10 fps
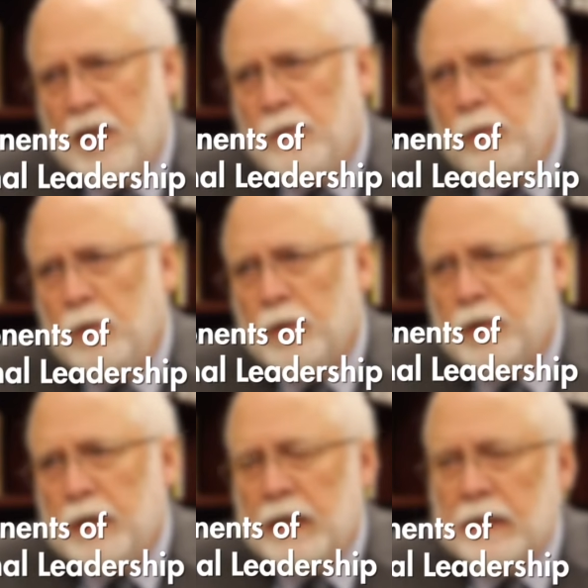
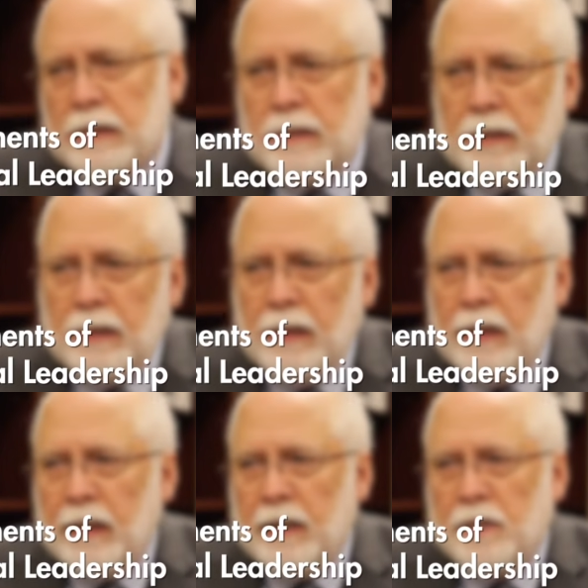influence is
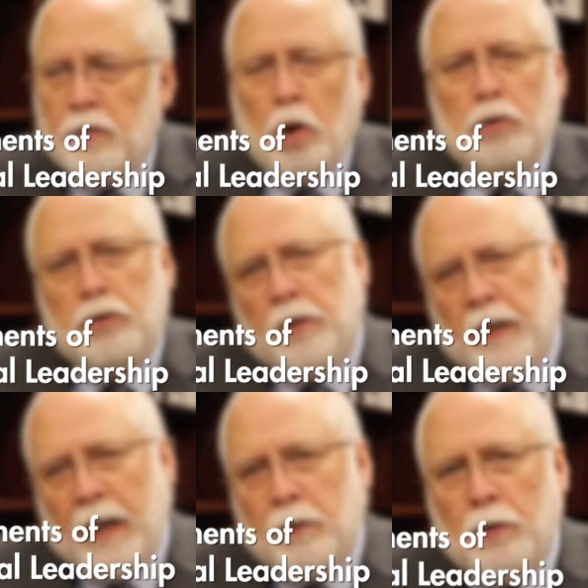this notion
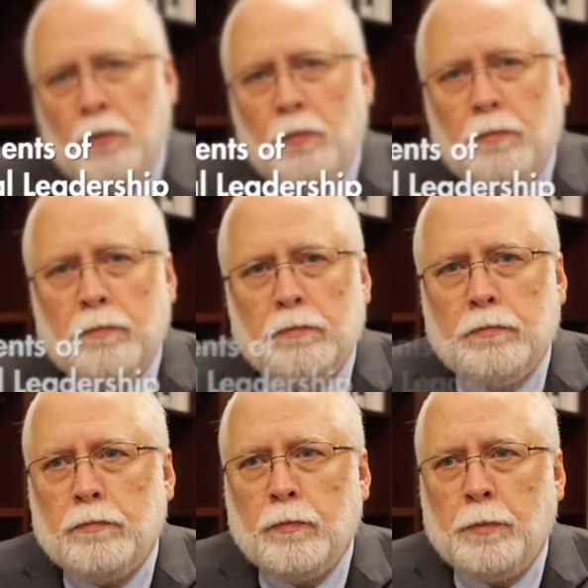that you
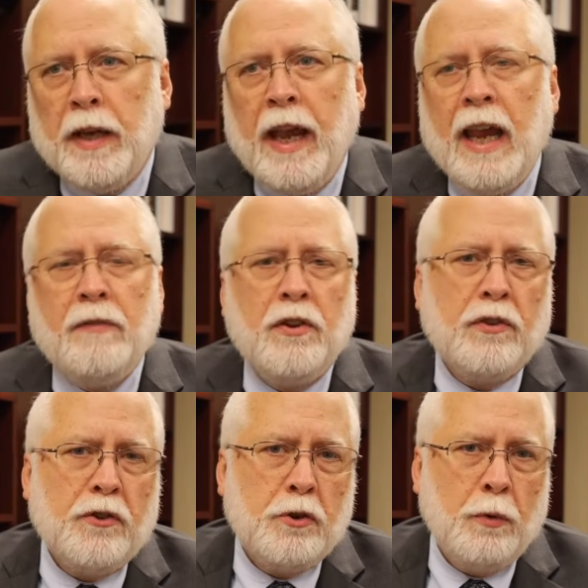behave in
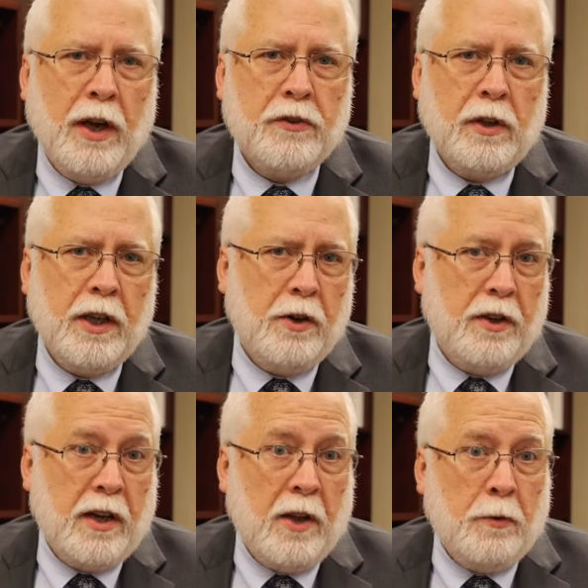such a way as a leader
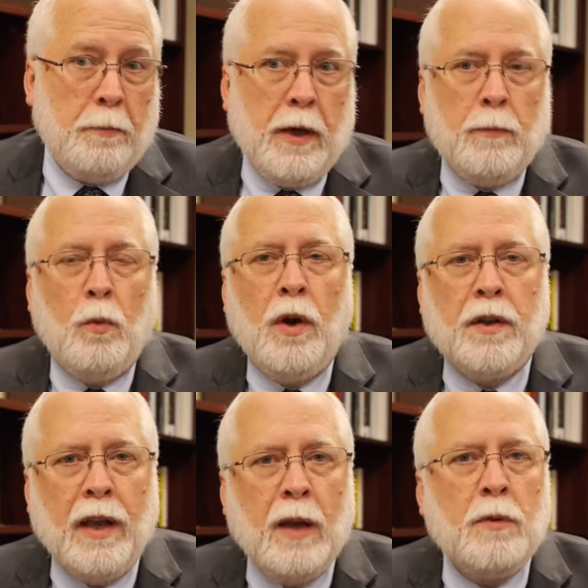that other people want
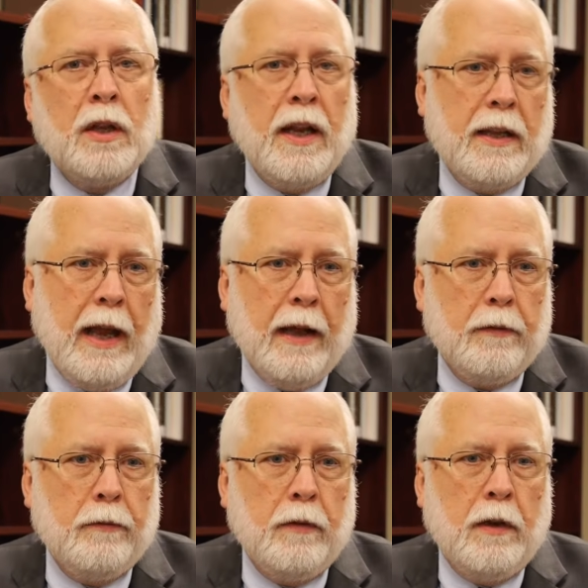to emulate that.
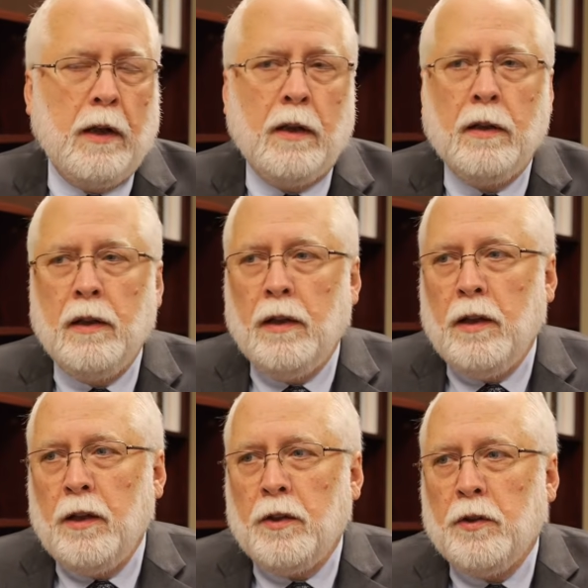
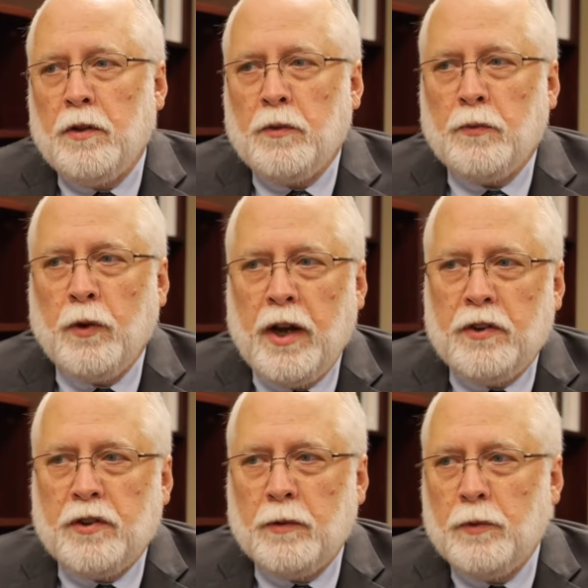The
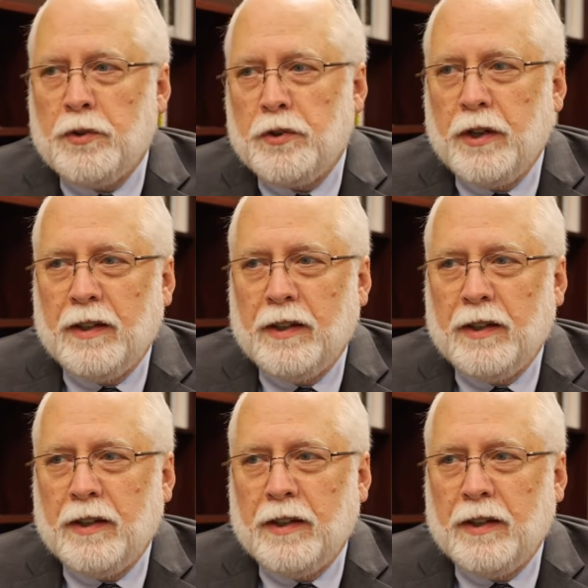phrase that was